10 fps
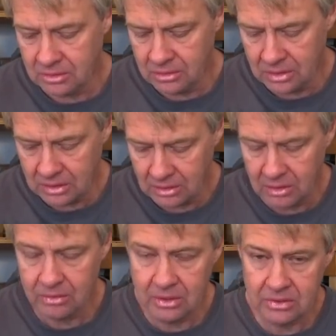you can
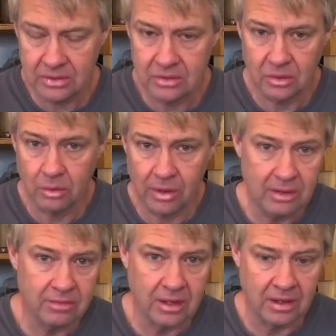load these into a
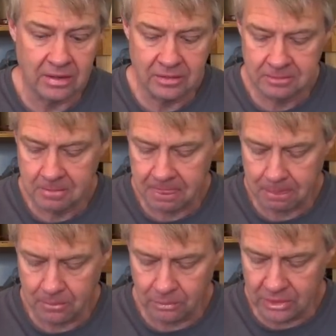waveguide.
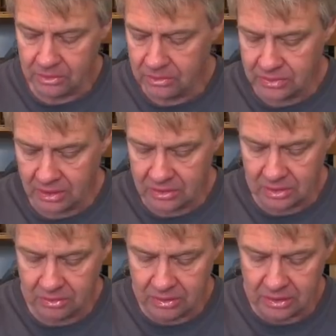We use ours
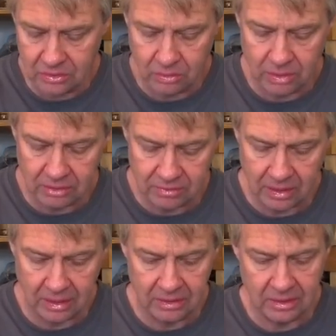loaded into a
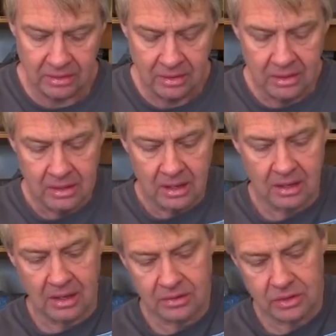waveguide that
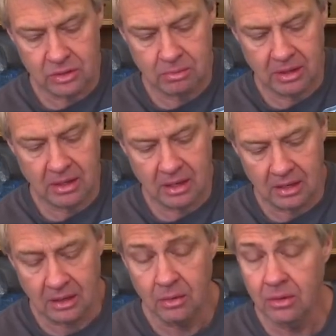allows it to play a
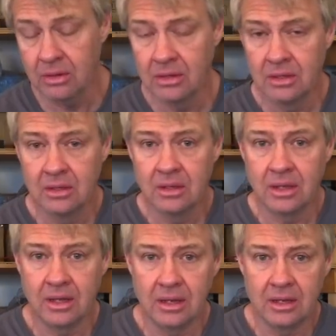lot lower,
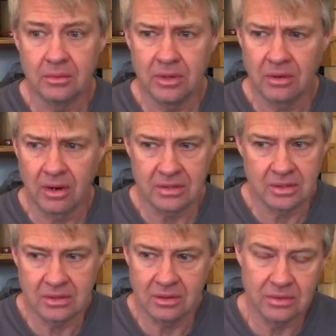and we cross
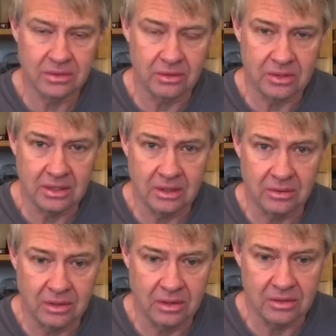as low as
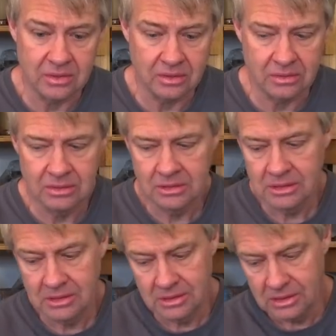1300 hertz. So
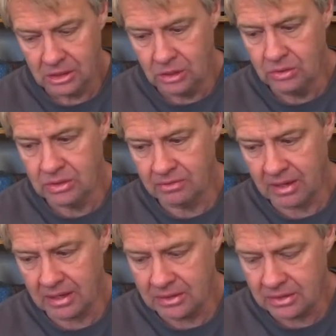huge
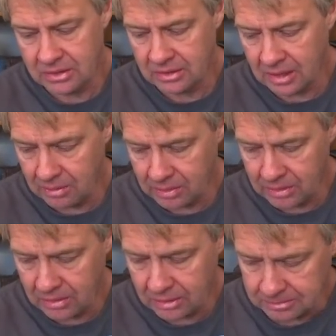advantages in that
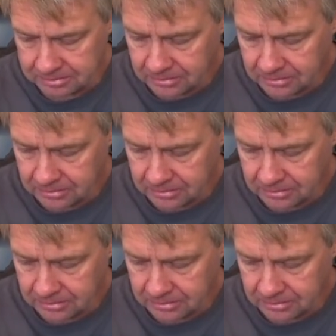regard